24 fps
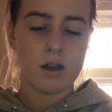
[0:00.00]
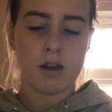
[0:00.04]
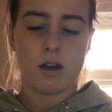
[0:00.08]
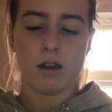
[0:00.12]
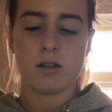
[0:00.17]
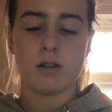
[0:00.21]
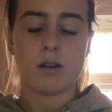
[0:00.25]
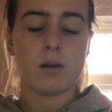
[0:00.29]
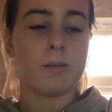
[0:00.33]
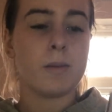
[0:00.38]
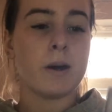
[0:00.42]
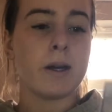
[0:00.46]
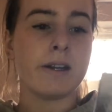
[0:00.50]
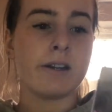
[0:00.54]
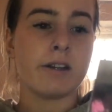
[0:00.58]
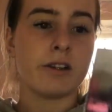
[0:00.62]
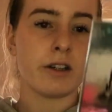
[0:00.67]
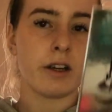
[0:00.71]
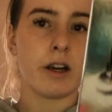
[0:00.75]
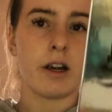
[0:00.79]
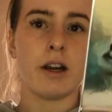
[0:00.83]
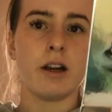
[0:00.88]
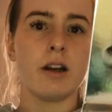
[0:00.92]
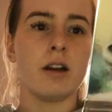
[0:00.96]
as our base
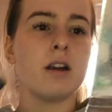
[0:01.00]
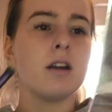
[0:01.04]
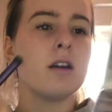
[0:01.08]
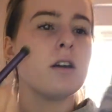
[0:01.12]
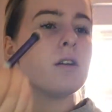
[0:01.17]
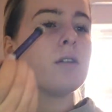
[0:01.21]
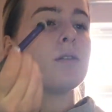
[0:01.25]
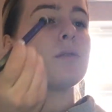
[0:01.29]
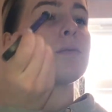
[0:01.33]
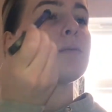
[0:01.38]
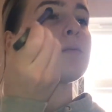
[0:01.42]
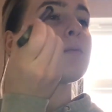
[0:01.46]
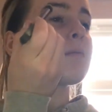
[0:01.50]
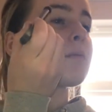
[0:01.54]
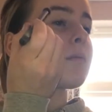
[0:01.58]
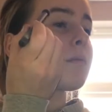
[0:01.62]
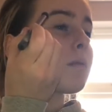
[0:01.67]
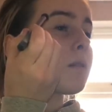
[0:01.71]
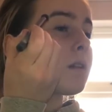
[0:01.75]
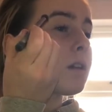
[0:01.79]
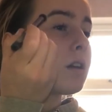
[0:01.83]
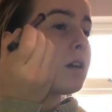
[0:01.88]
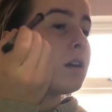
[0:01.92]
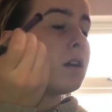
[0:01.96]
shade.
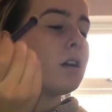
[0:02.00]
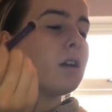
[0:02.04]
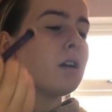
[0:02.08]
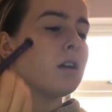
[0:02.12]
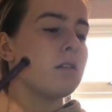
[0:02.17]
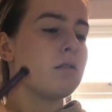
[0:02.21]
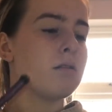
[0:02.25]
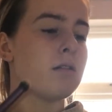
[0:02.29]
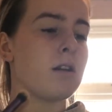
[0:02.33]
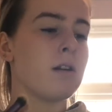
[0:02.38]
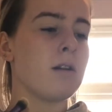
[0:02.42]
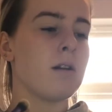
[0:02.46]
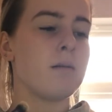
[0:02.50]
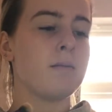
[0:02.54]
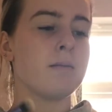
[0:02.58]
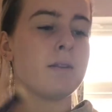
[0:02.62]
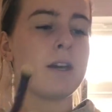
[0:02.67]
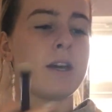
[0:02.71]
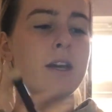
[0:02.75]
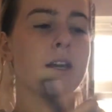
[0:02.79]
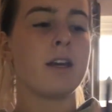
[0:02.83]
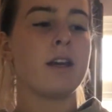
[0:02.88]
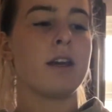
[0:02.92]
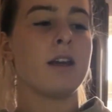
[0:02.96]
So I'm
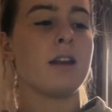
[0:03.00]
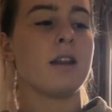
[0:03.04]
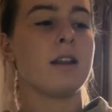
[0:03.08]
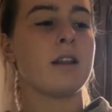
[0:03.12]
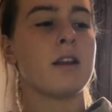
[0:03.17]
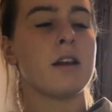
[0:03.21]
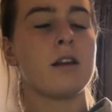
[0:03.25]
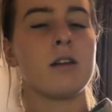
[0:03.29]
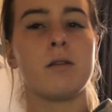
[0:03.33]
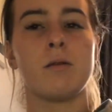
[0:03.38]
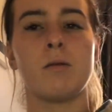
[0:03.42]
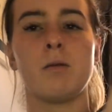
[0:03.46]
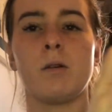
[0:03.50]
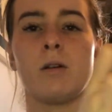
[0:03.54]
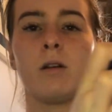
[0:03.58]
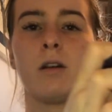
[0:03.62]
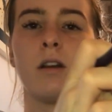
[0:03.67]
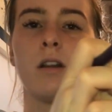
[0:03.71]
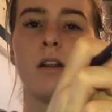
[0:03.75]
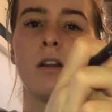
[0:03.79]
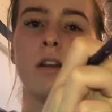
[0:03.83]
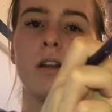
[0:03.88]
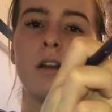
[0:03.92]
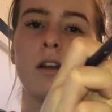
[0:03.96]
taking this
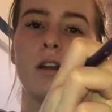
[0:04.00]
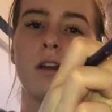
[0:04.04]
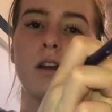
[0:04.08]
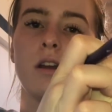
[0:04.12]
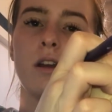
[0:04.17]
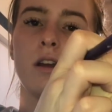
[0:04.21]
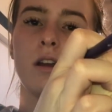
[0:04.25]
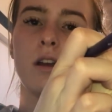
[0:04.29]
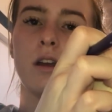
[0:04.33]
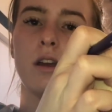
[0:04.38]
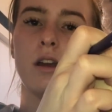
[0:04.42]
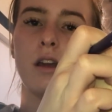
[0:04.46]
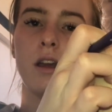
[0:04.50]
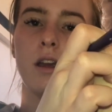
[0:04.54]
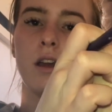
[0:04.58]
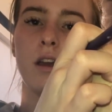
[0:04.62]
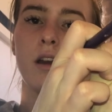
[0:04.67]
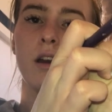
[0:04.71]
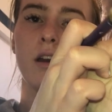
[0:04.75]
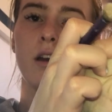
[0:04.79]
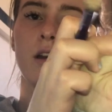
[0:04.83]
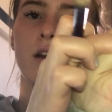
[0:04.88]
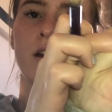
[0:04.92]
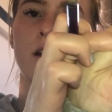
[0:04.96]
one
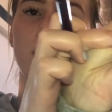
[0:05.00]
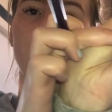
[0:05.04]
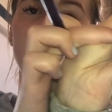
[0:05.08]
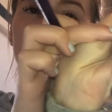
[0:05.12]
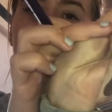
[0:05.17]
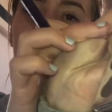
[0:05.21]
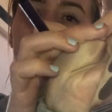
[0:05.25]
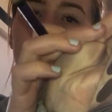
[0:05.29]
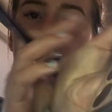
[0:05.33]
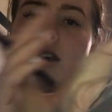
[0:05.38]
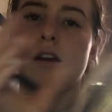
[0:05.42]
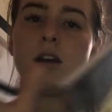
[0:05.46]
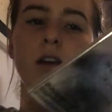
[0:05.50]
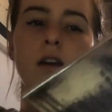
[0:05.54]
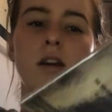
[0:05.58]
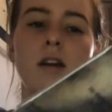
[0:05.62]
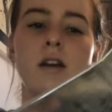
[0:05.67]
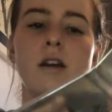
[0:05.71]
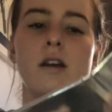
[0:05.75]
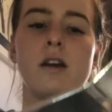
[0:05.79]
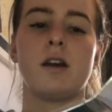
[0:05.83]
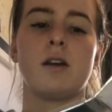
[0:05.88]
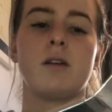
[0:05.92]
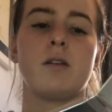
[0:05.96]
here,
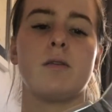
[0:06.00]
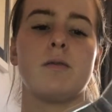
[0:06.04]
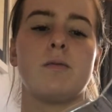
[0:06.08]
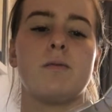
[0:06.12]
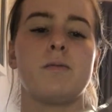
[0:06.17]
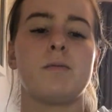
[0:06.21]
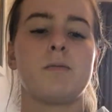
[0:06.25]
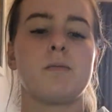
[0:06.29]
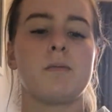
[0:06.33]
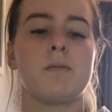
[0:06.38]
hang on,